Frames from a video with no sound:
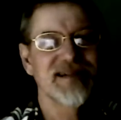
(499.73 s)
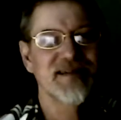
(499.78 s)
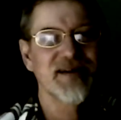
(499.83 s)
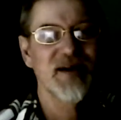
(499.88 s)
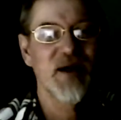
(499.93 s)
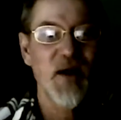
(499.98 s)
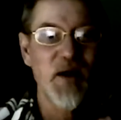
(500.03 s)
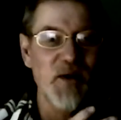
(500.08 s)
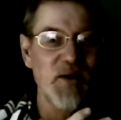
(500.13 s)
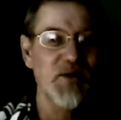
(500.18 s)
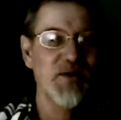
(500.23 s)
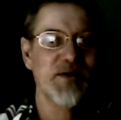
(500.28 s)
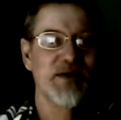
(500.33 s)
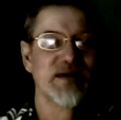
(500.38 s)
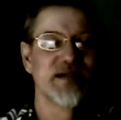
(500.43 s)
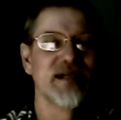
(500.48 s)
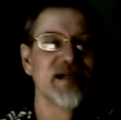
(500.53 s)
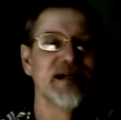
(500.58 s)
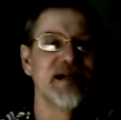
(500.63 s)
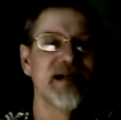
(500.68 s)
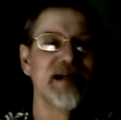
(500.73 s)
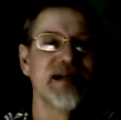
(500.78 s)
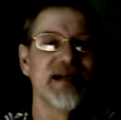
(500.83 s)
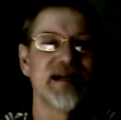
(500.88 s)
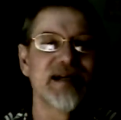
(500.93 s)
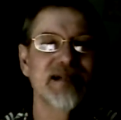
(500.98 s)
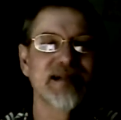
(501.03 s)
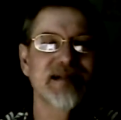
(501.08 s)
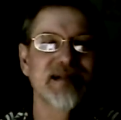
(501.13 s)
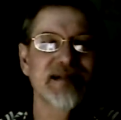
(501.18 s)
you know,
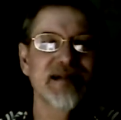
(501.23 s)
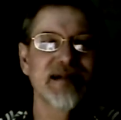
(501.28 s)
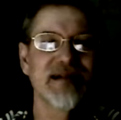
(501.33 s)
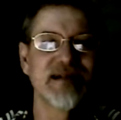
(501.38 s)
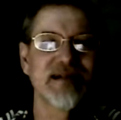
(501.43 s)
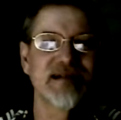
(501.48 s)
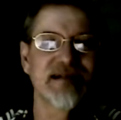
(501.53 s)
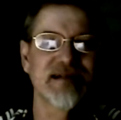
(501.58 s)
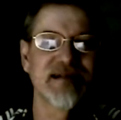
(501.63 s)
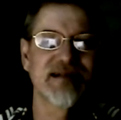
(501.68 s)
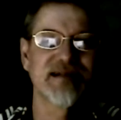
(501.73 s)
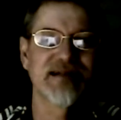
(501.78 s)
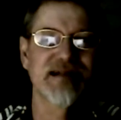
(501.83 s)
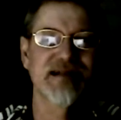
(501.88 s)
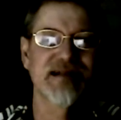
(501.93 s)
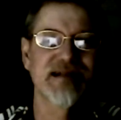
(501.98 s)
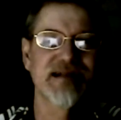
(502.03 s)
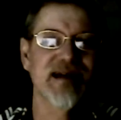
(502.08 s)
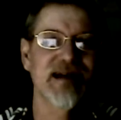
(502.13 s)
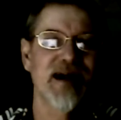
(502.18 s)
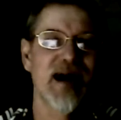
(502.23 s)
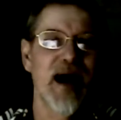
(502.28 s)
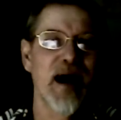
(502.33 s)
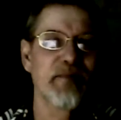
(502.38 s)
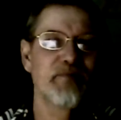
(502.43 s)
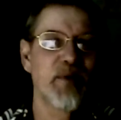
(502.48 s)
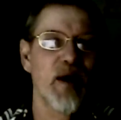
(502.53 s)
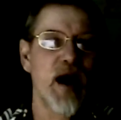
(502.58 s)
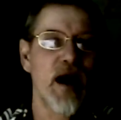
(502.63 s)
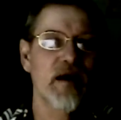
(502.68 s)
it's uh, I got a
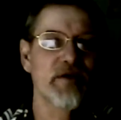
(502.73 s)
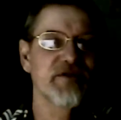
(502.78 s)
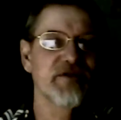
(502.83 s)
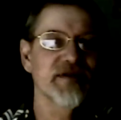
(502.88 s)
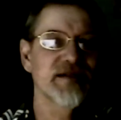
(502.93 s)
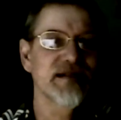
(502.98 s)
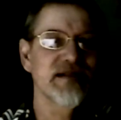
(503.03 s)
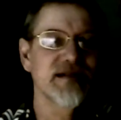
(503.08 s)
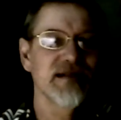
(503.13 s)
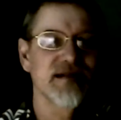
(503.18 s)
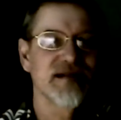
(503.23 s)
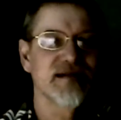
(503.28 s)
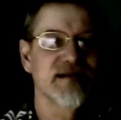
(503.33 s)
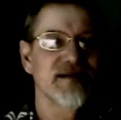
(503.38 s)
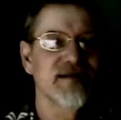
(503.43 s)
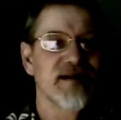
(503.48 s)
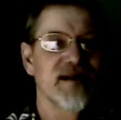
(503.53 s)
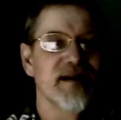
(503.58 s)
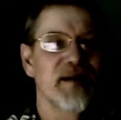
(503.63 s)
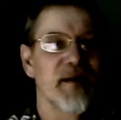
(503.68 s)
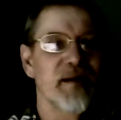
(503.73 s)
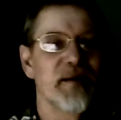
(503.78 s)
hypothesis,